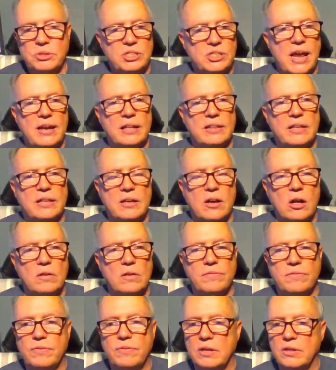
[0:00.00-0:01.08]
was saying that the
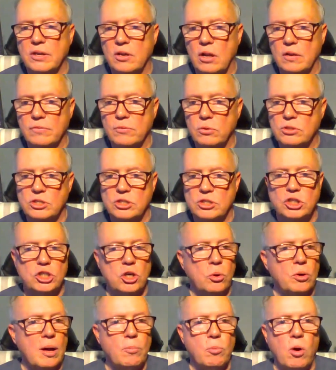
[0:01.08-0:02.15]
golf course just
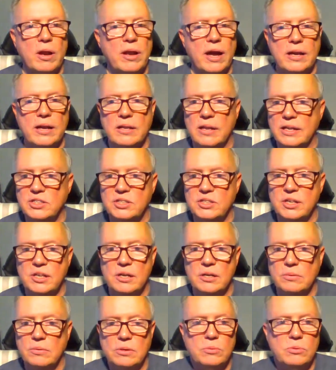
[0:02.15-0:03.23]
showed up one night. Next
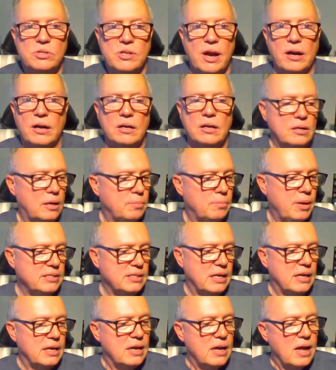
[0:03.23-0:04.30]
thing you know, it was there.
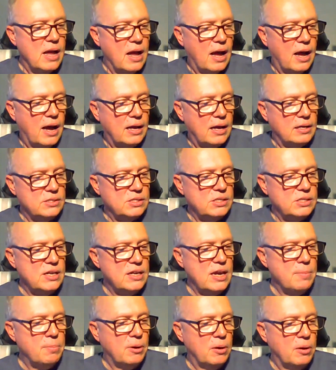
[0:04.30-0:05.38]
Amazing.
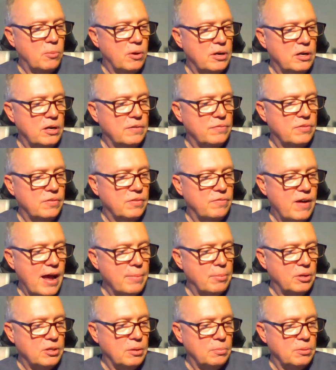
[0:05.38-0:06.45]
Seakeeper, I wonder if the
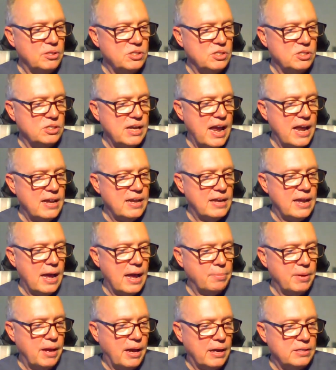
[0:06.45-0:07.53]
vibe on the Bliss is
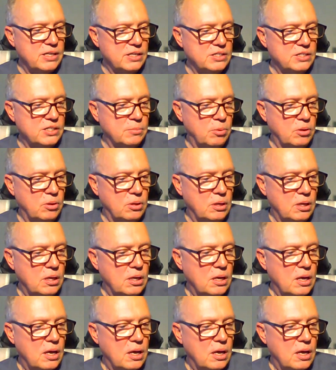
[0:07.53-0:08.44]
handicapped accessible.